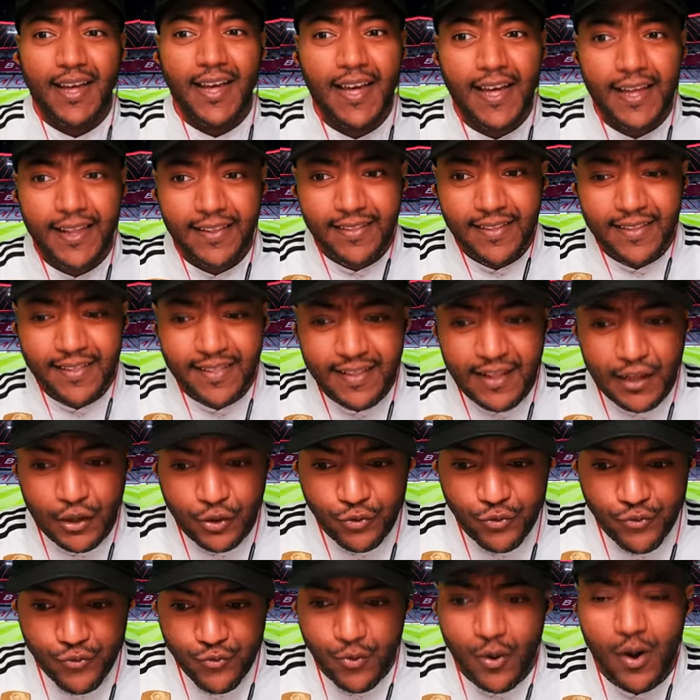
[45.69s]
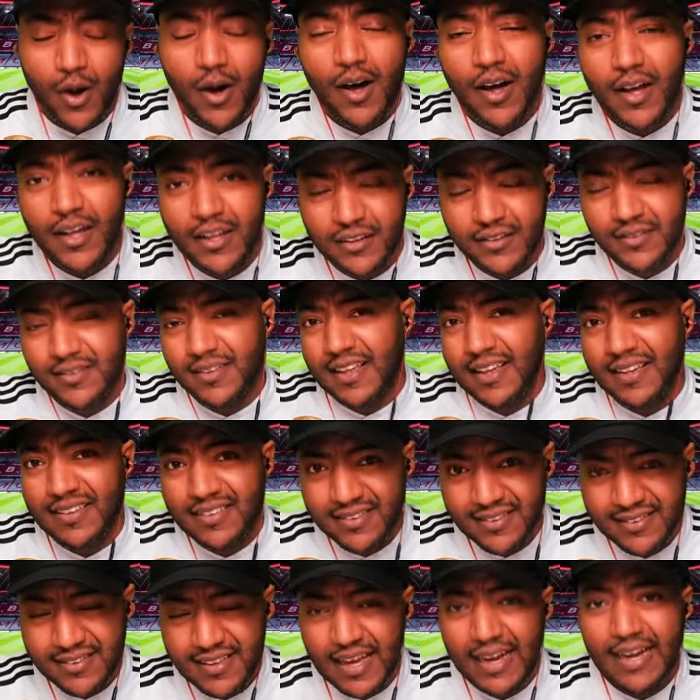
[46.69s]
And a draw is
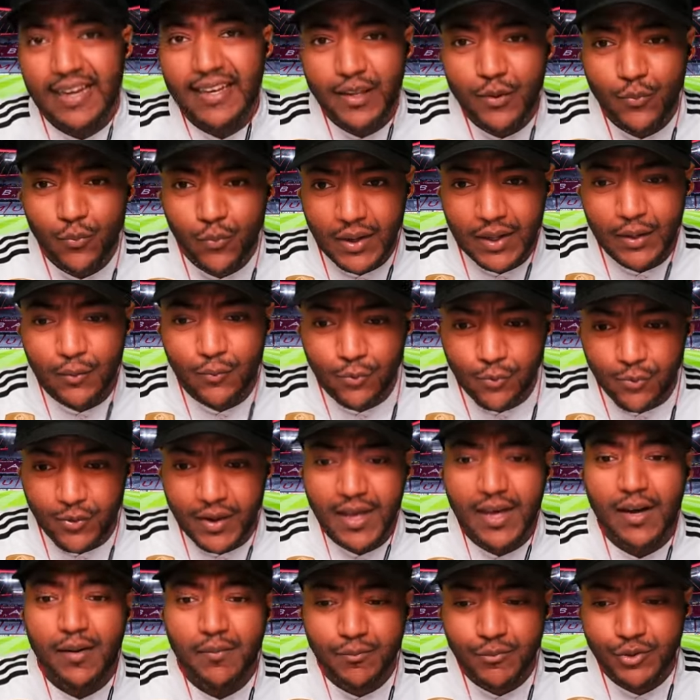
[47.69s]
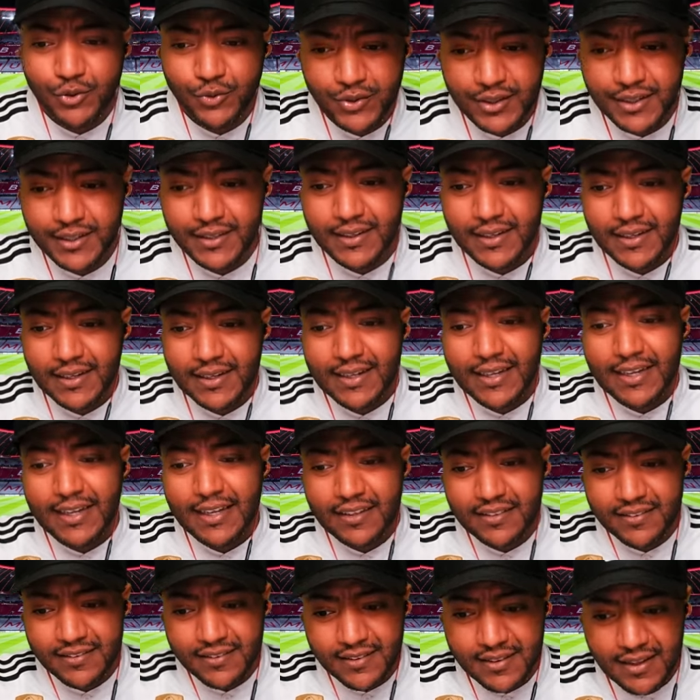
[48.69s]
exactly what Real Madrid
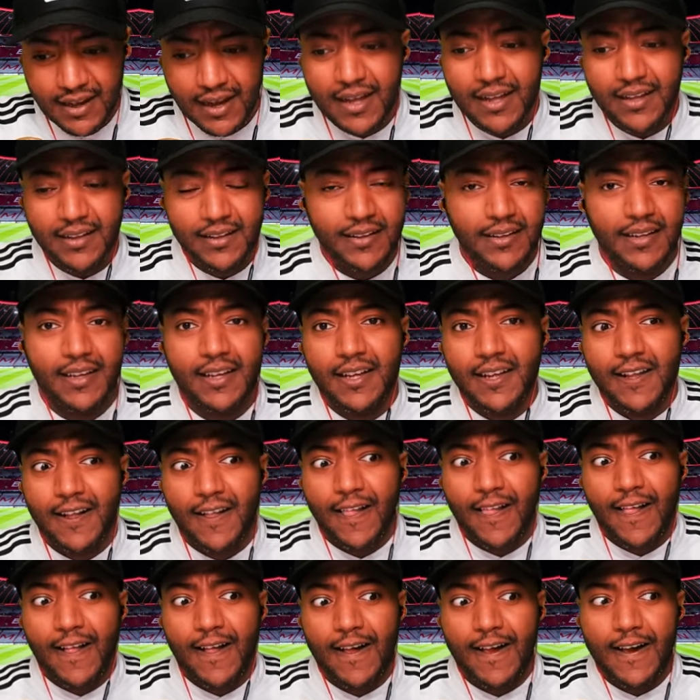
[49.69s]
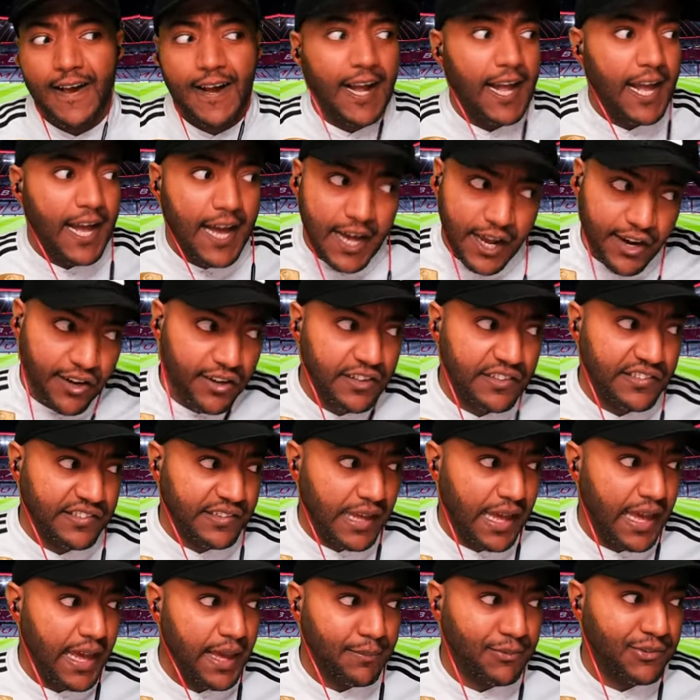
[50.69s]
has gotten out of this
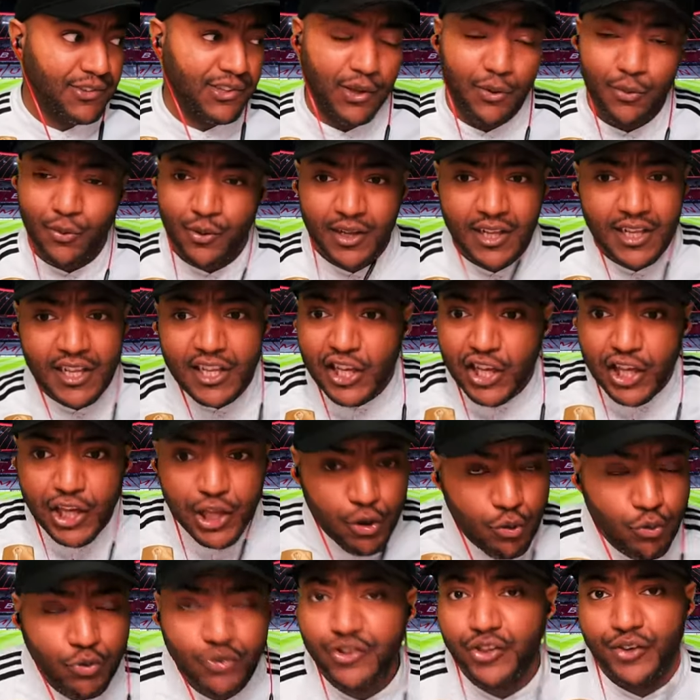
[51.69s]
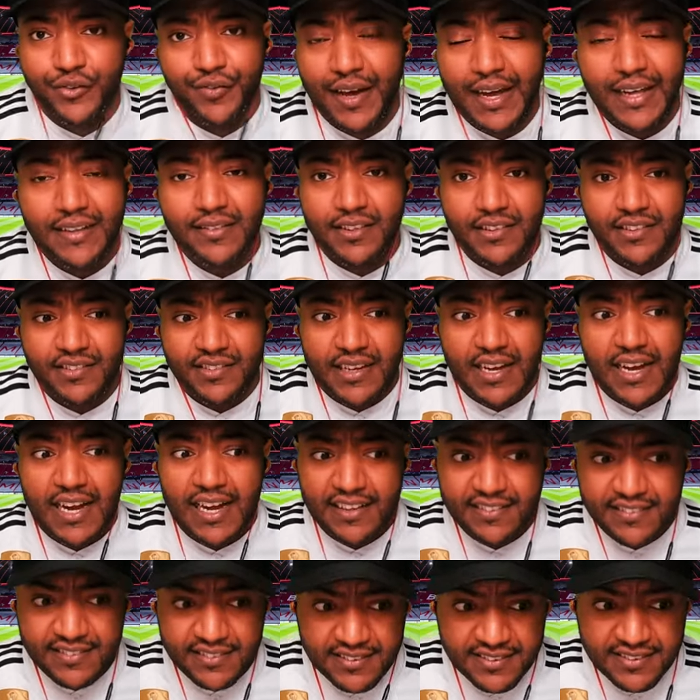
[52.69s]
game. So, huge advantage.
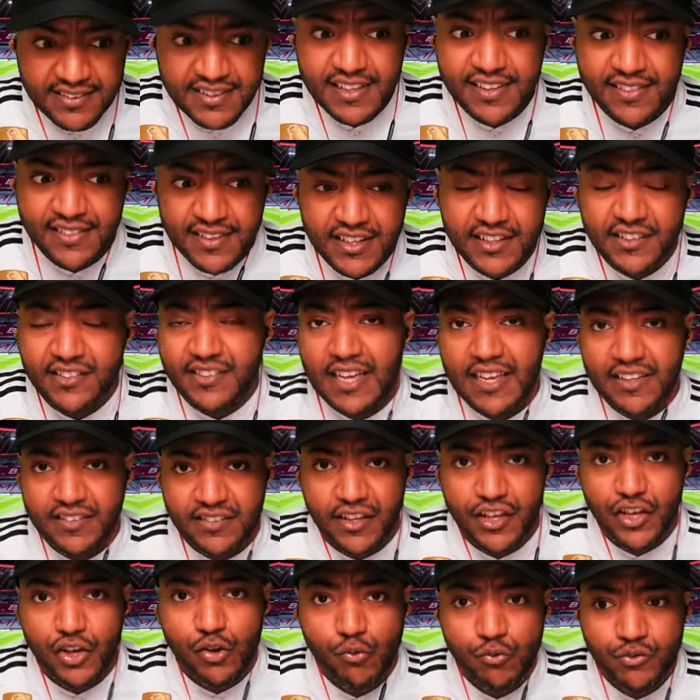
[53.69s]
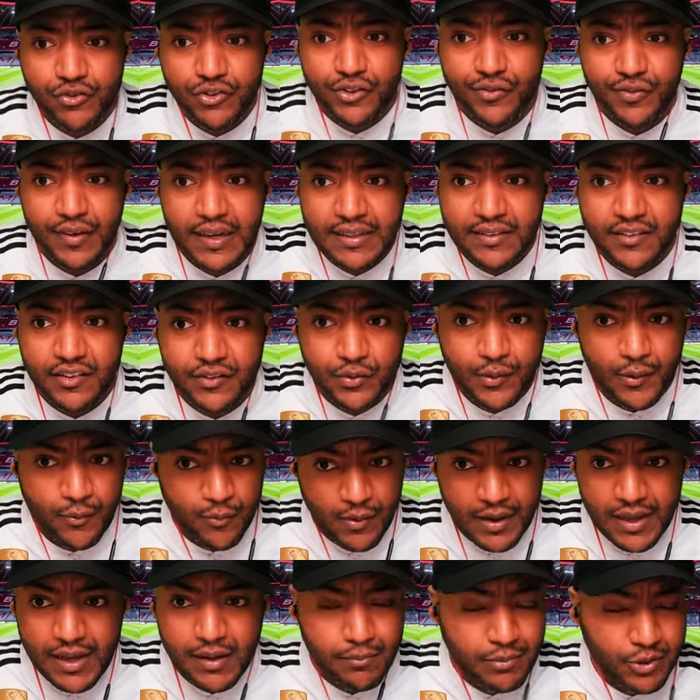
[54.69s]
I see this as a huge advantage for
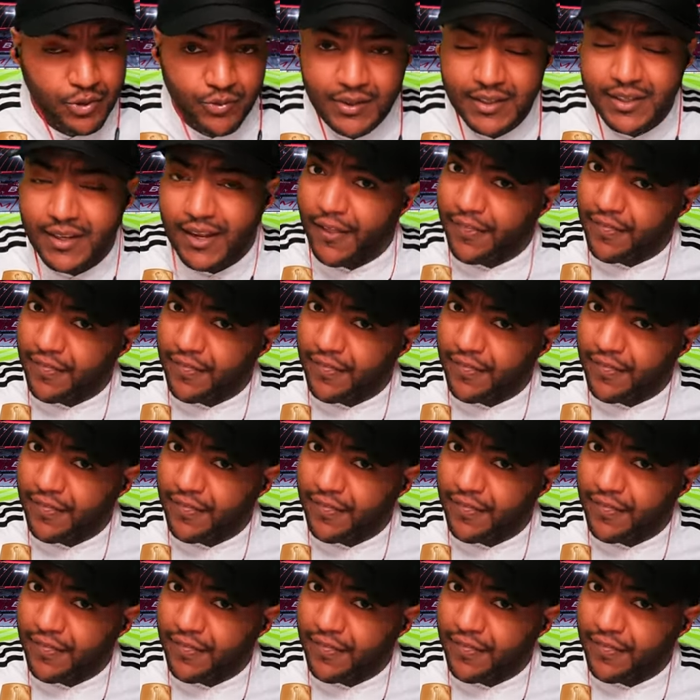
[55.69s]
Real Madrid.